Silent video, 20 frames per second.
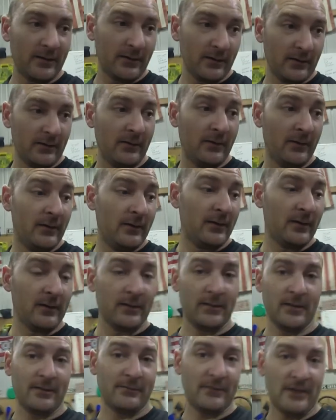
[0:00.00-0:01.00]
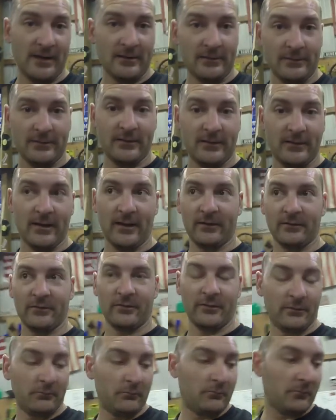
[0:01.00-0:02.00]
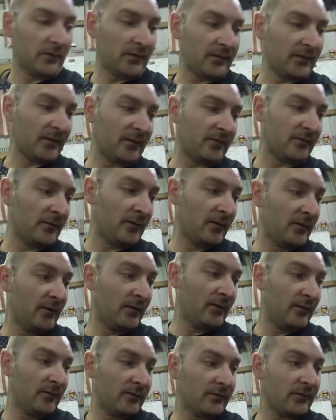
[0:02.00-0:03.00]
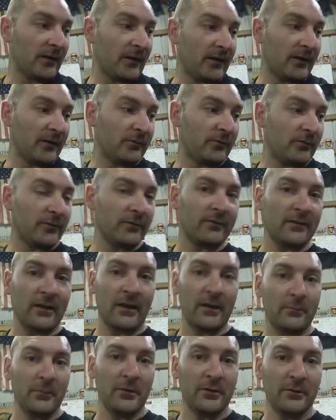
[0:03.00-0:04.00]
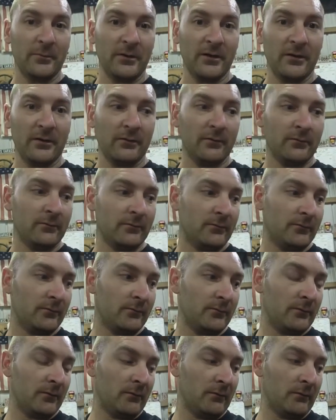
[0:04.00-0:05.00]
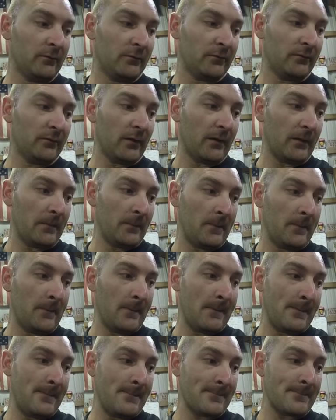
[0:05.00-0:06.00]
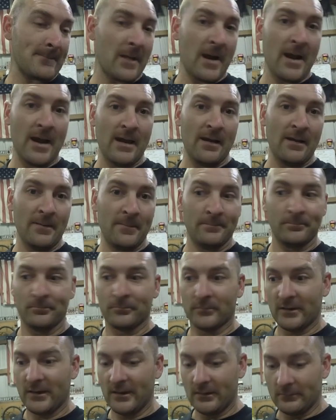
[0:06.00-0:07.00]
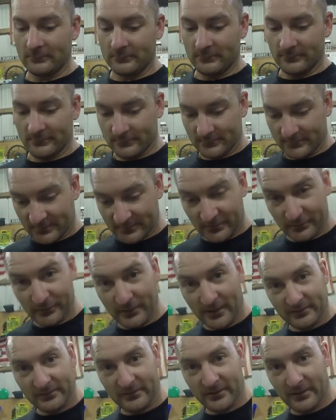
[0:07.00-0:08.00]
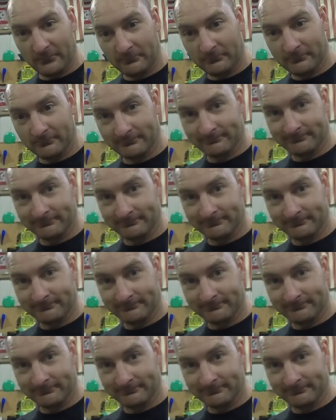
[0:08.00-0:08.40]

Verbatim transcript: and I didn't have an Allen that actually met that size, which was 9 millimeter. So, yeah. Until next time.